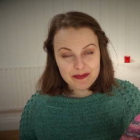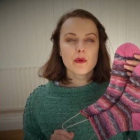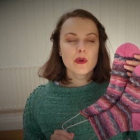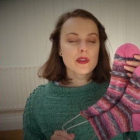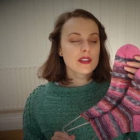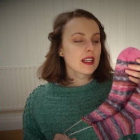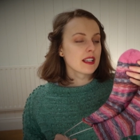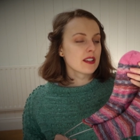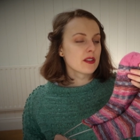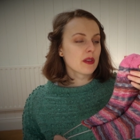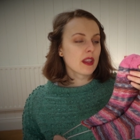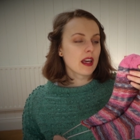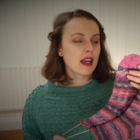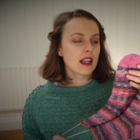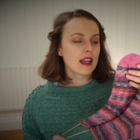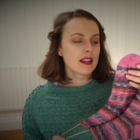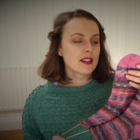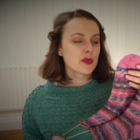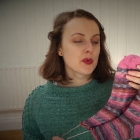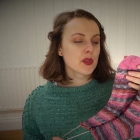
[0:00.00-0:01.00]
Once I do
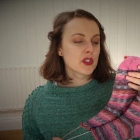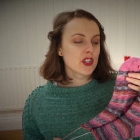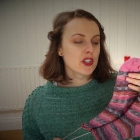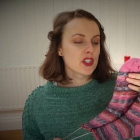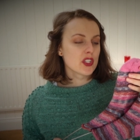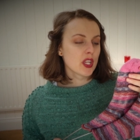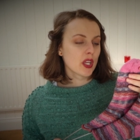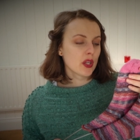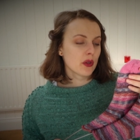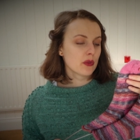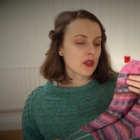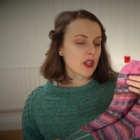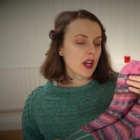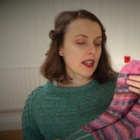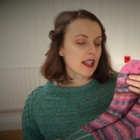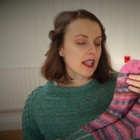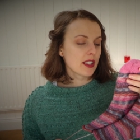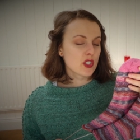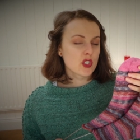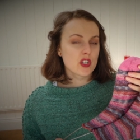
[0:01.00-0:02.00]
that, I switch it to
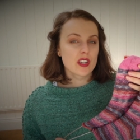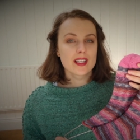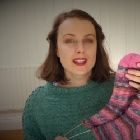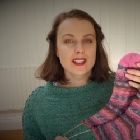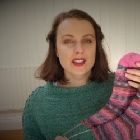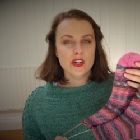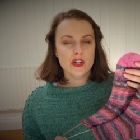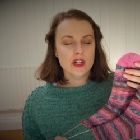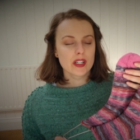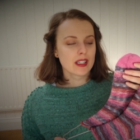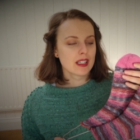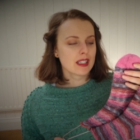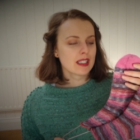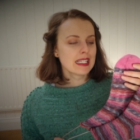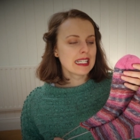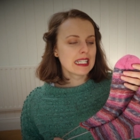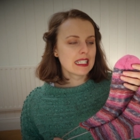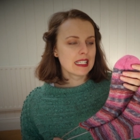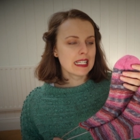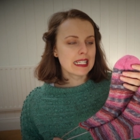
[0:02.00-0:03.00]
nine inch circular
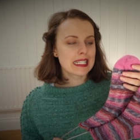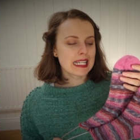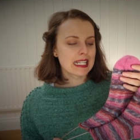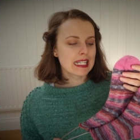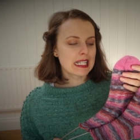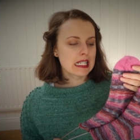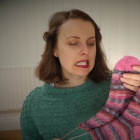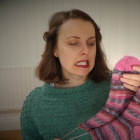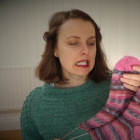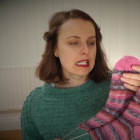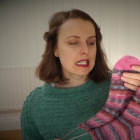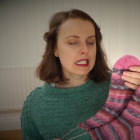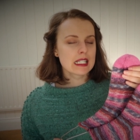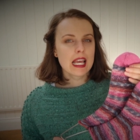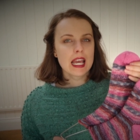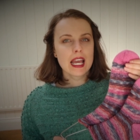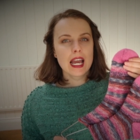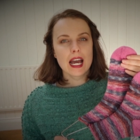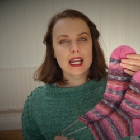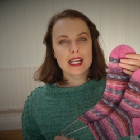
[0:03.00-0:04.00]
knitting needles
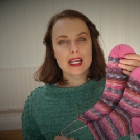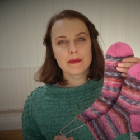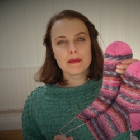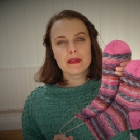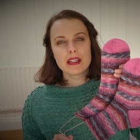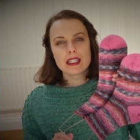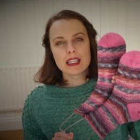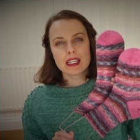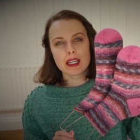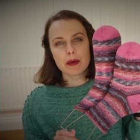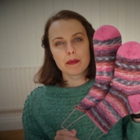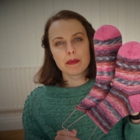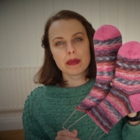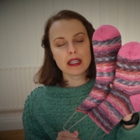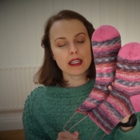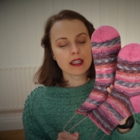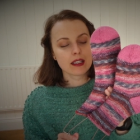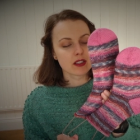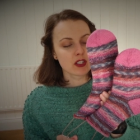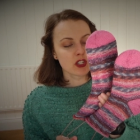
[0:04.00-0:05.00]
and I'm knitting a
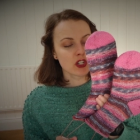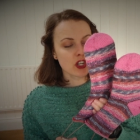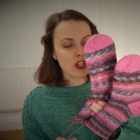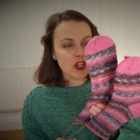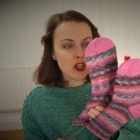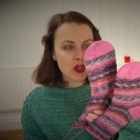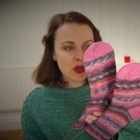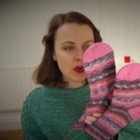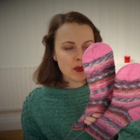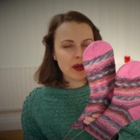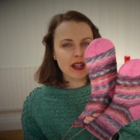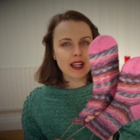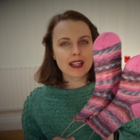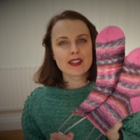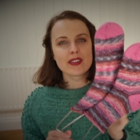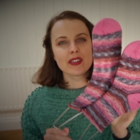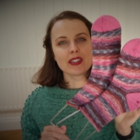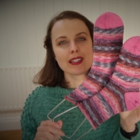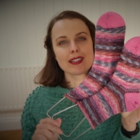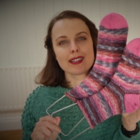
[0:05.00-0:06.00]
big tube. And
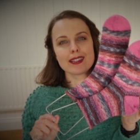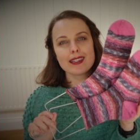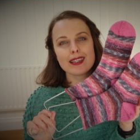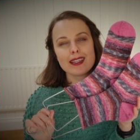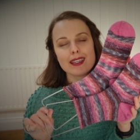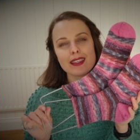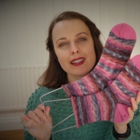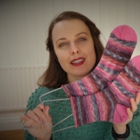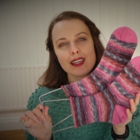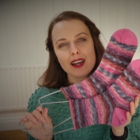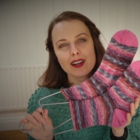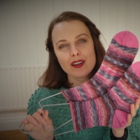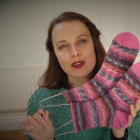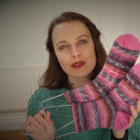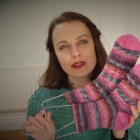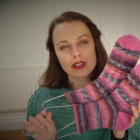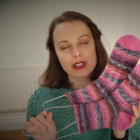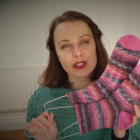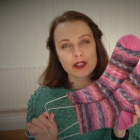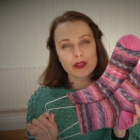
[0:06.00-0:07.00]
as you can see, the yarn
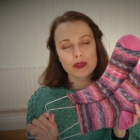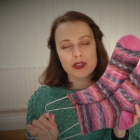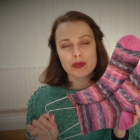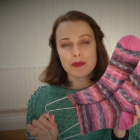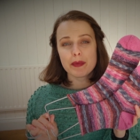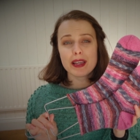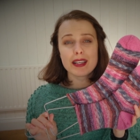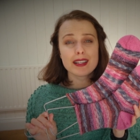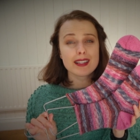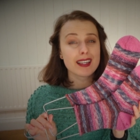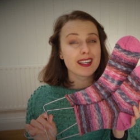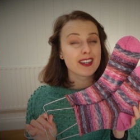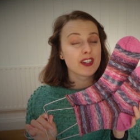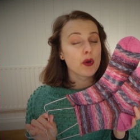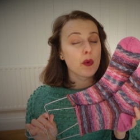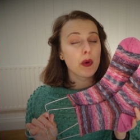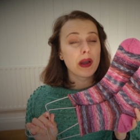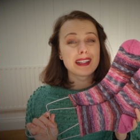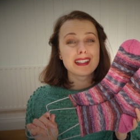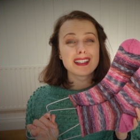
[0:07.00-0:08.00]
over here is amazing.
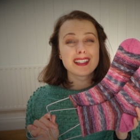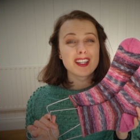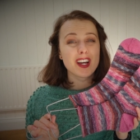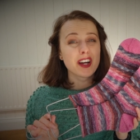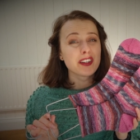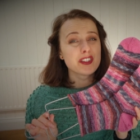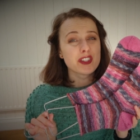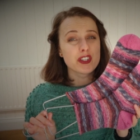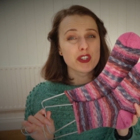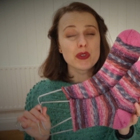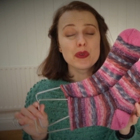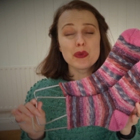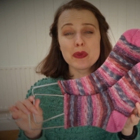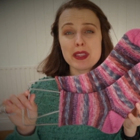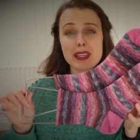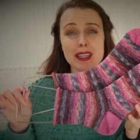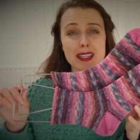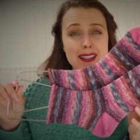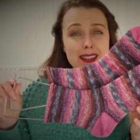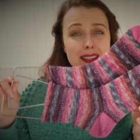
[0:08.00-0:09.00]
No, I did not do
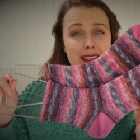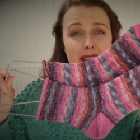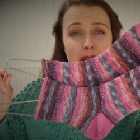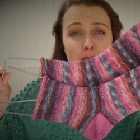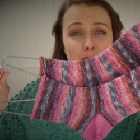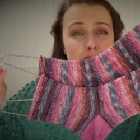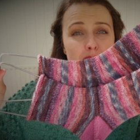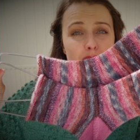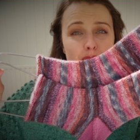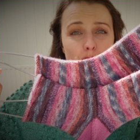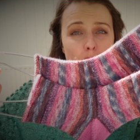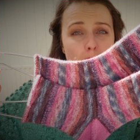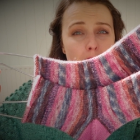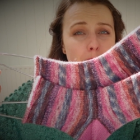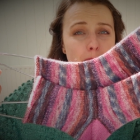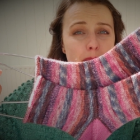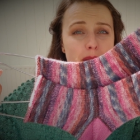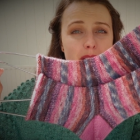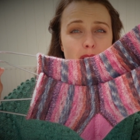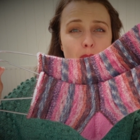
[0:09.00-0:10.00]
this, those stripes.